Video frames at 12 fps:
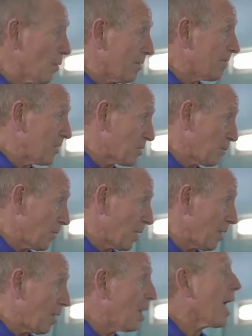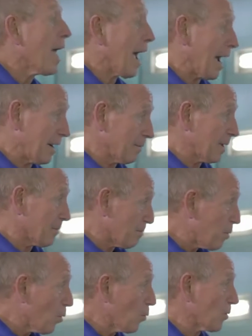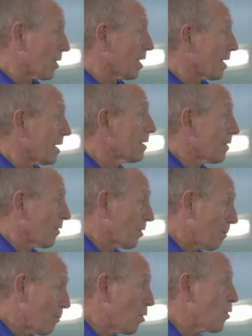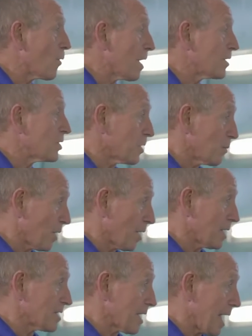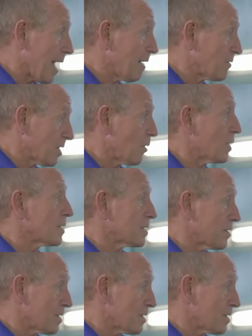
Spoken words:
efficient we are, and importantly, the more energy we're going to have to go into the